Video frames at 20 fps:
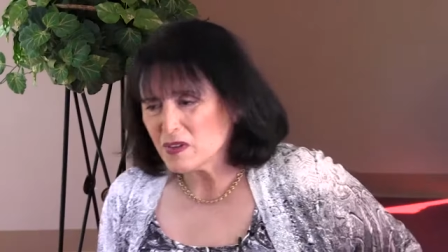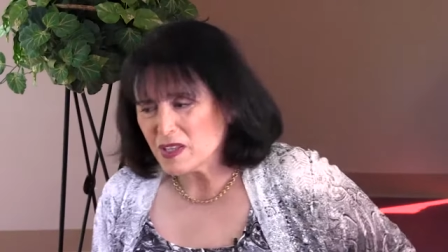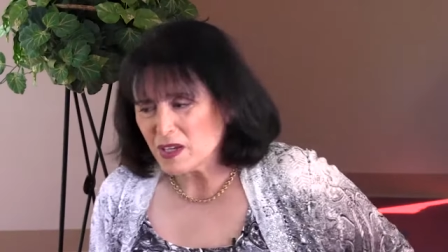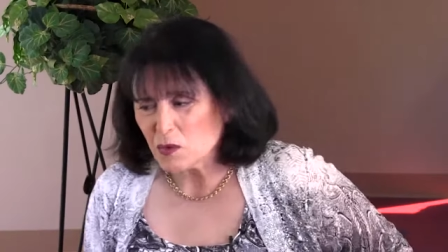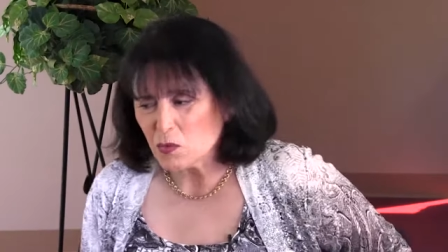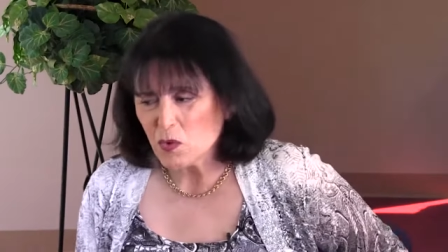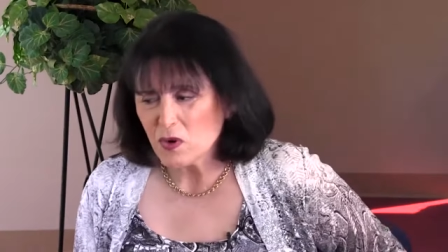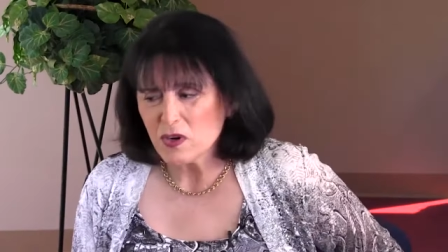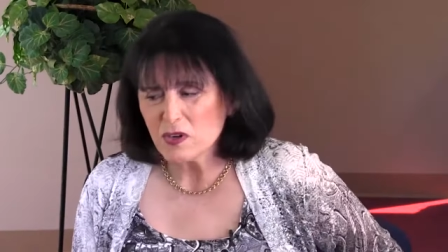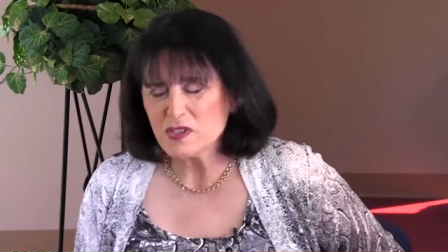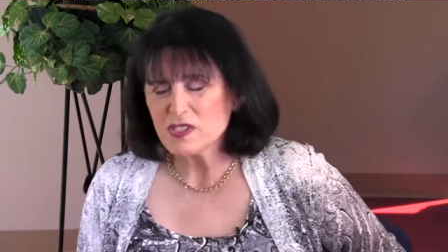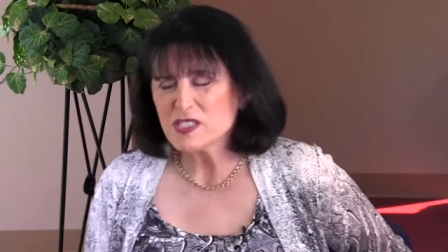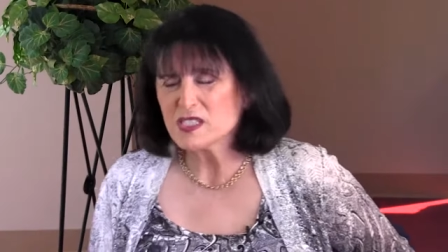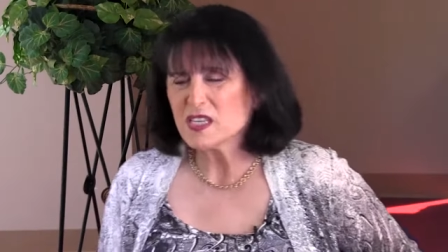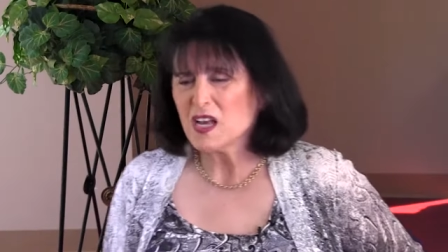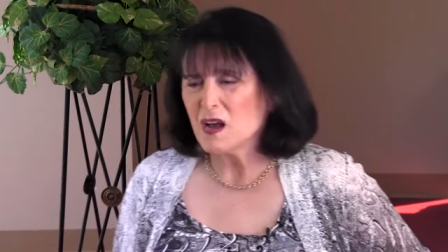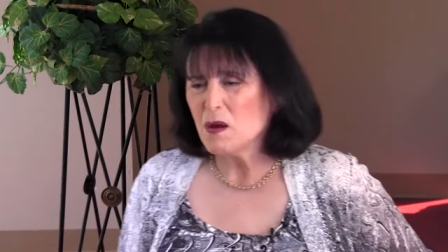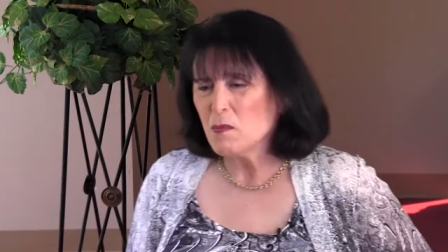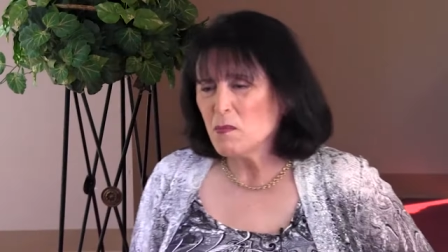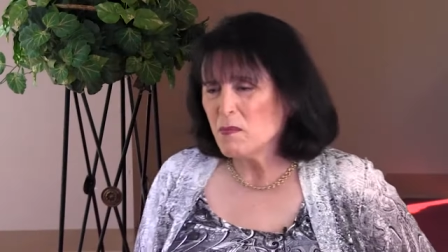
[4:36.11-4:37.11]
there were
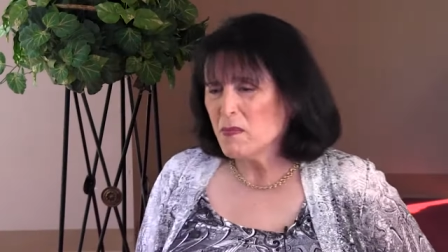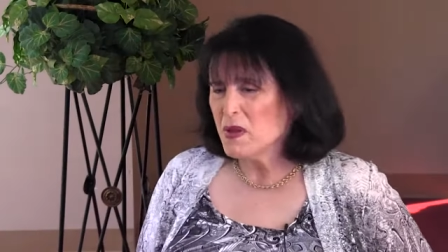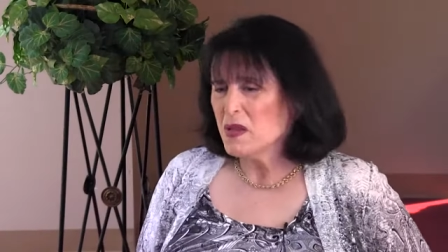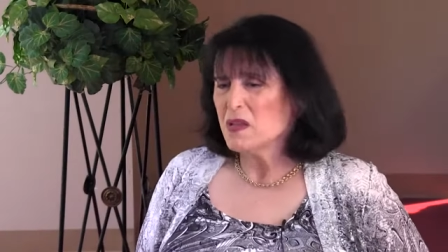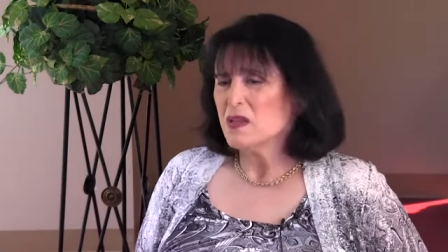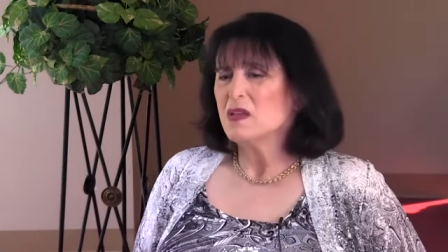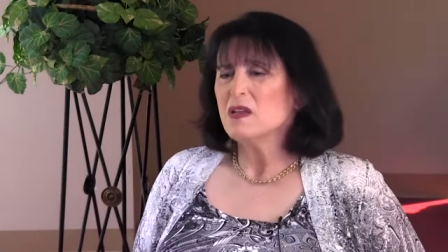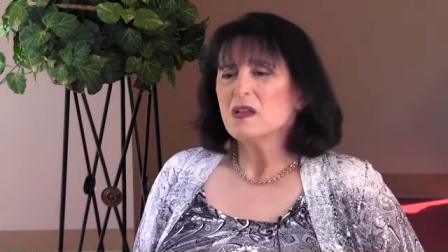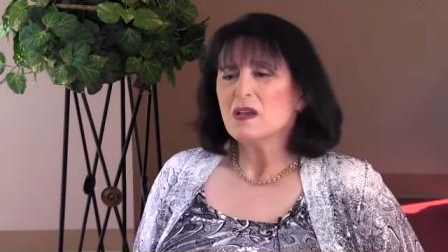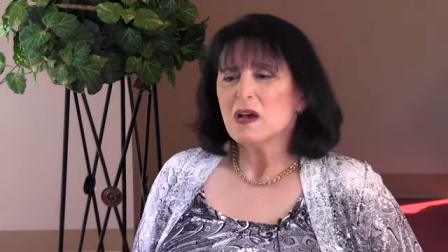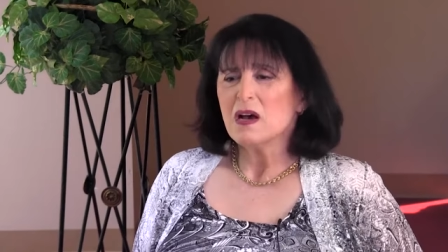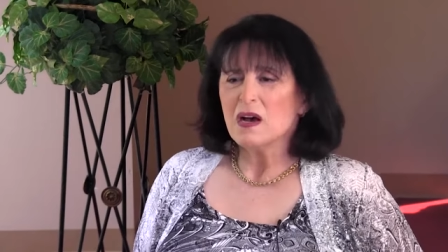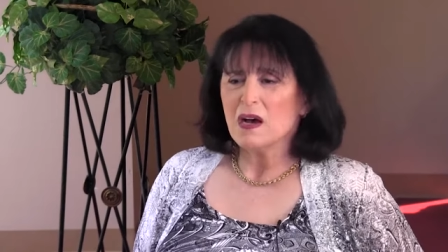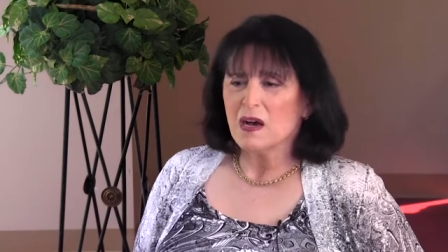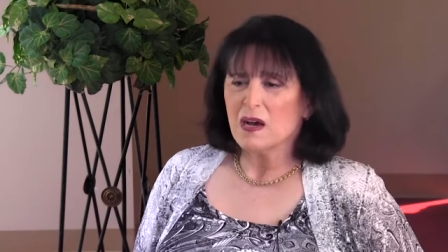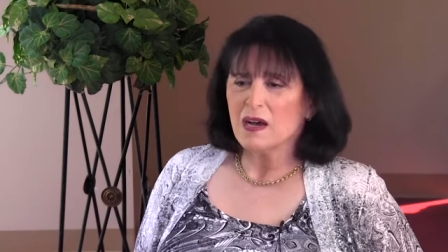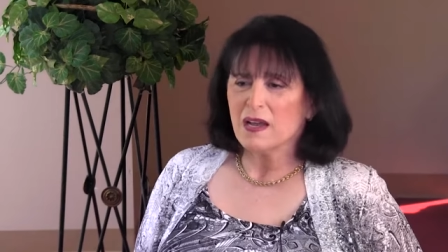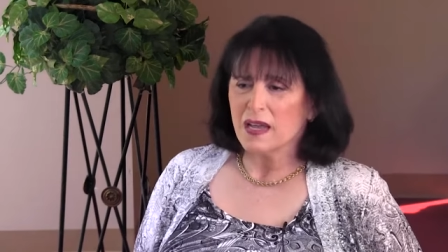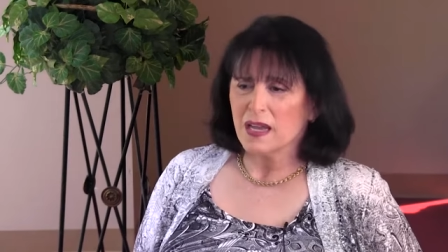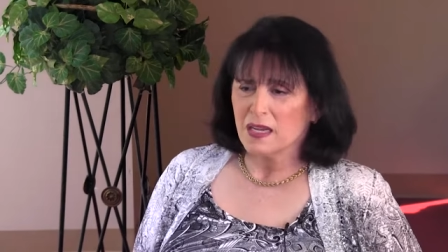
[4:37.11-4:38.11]
some
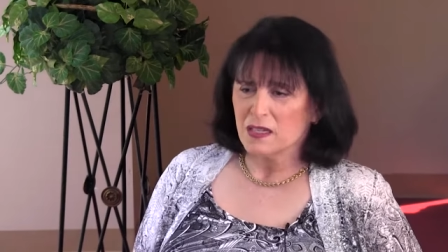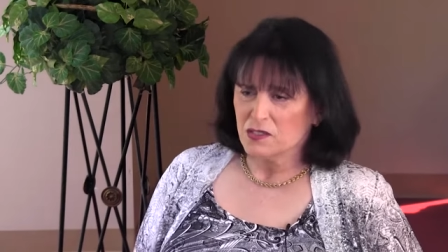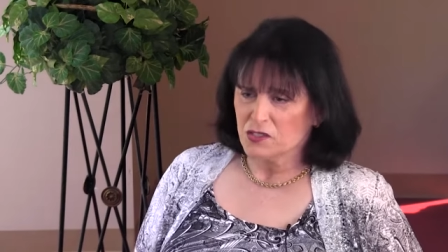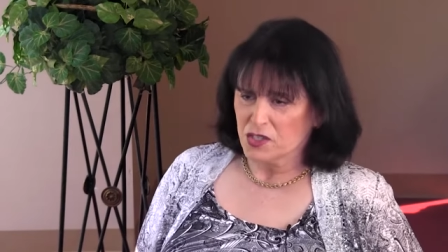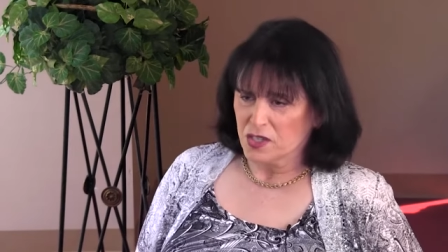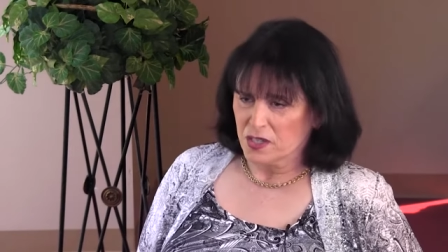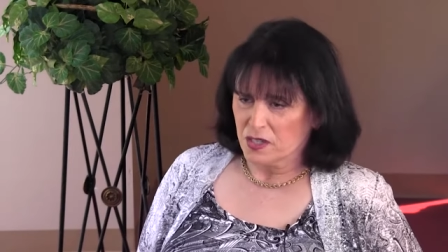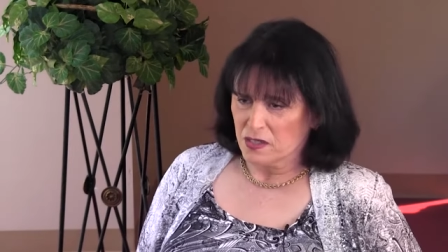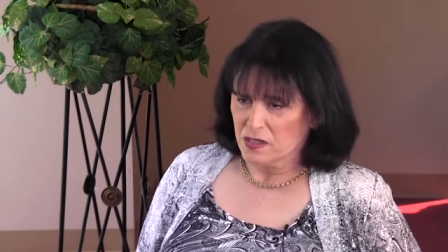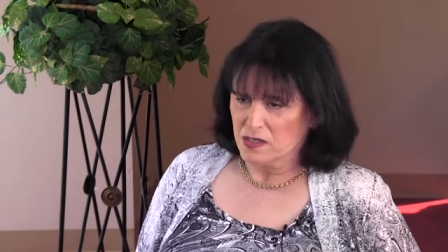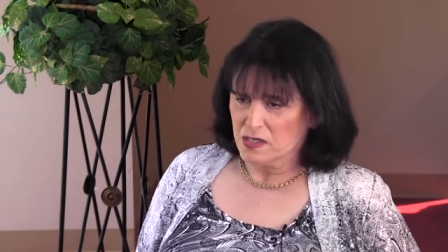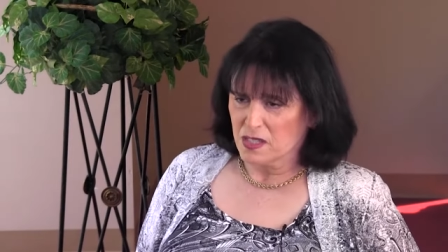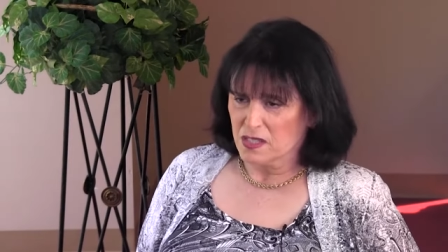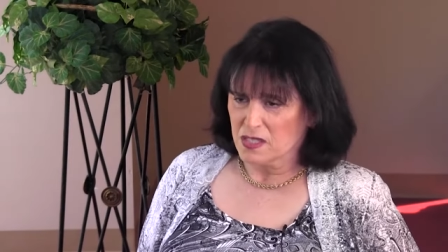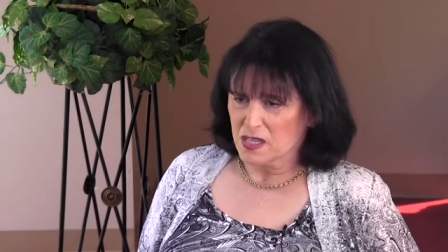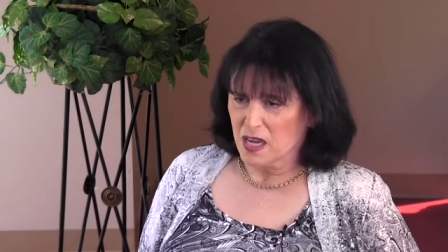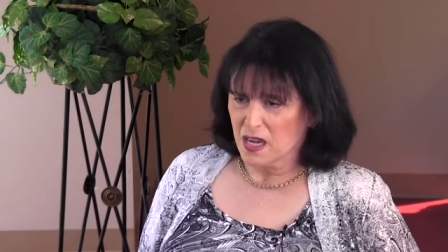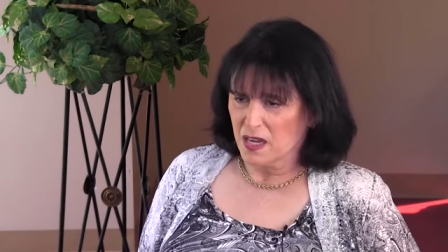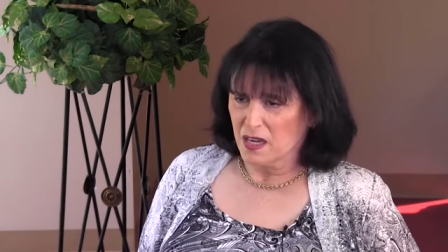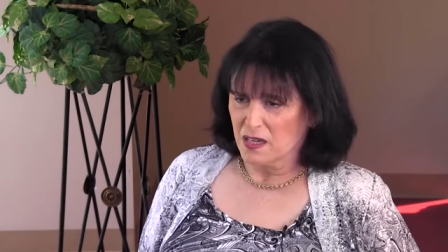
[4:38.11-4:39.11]
uh, ancient
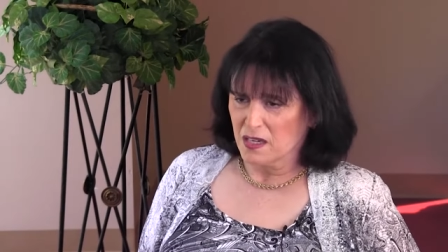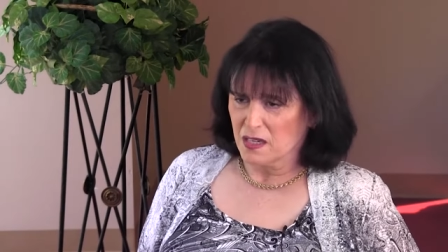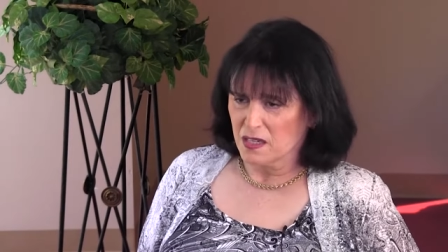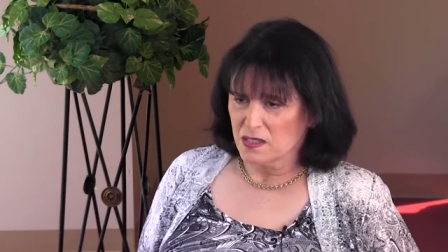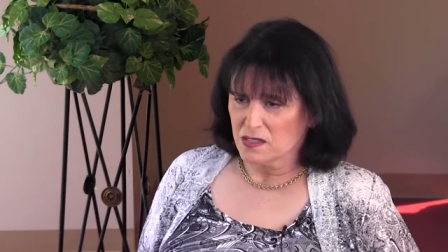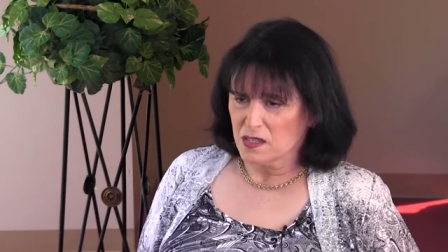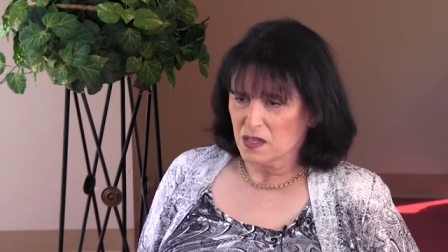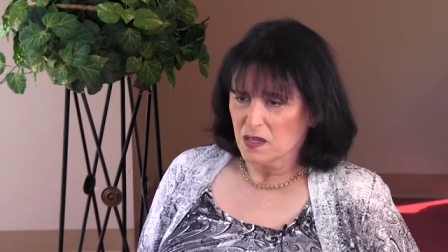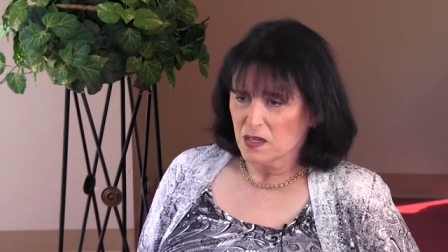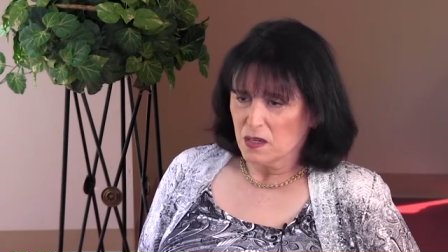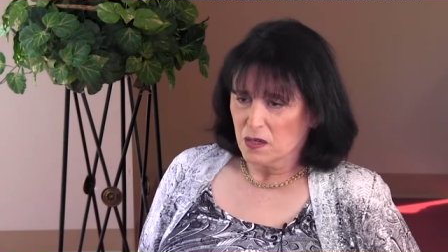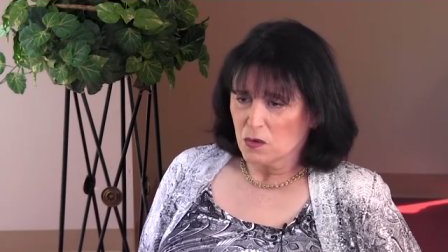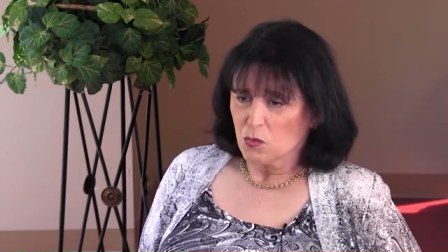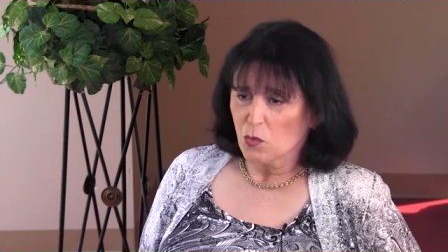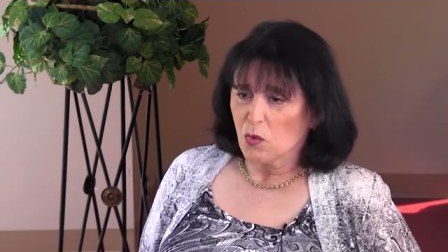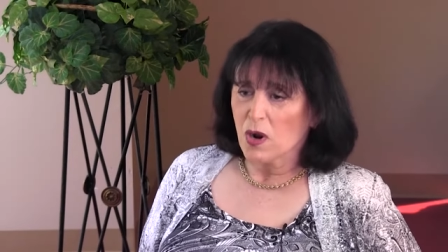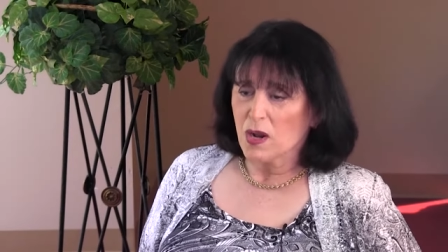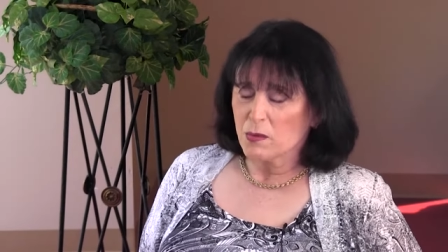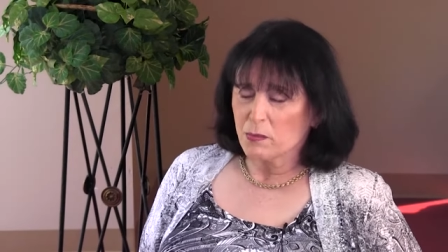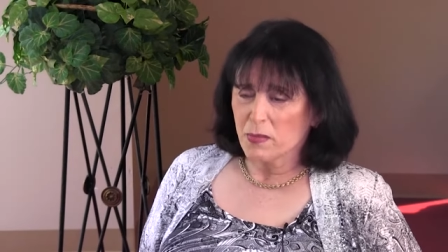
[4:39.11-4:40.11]
societies
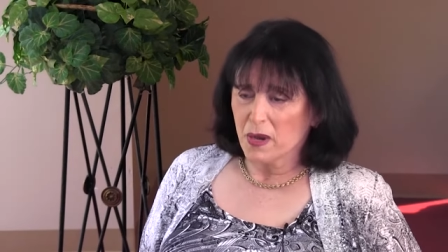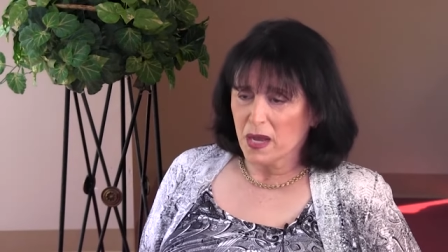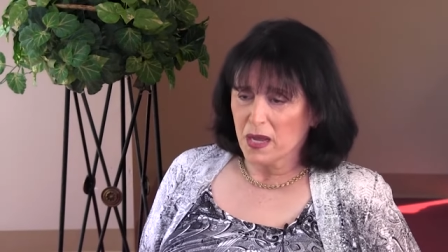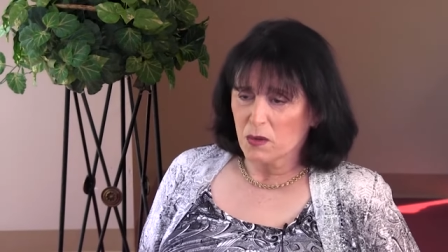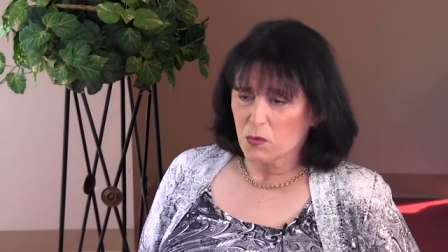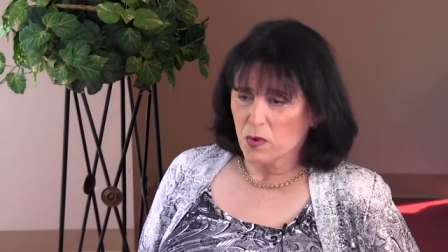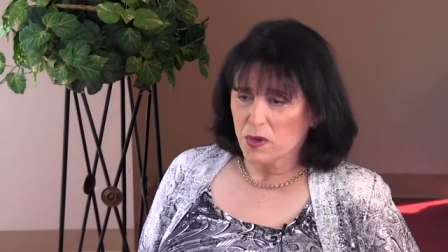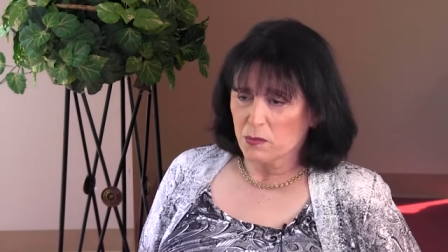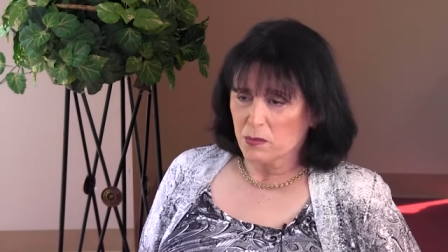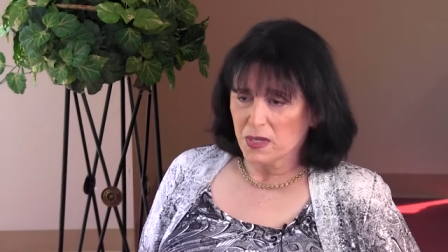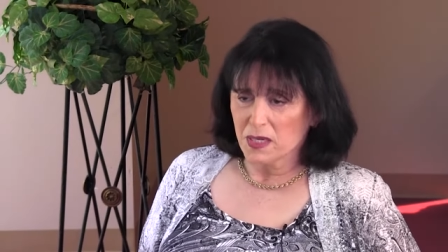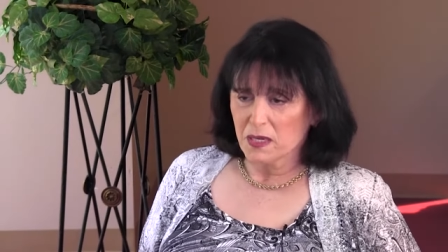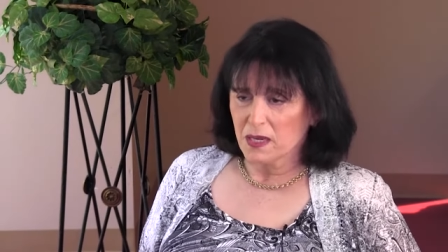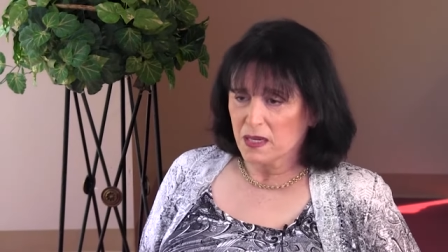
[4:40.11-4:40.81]
run by women.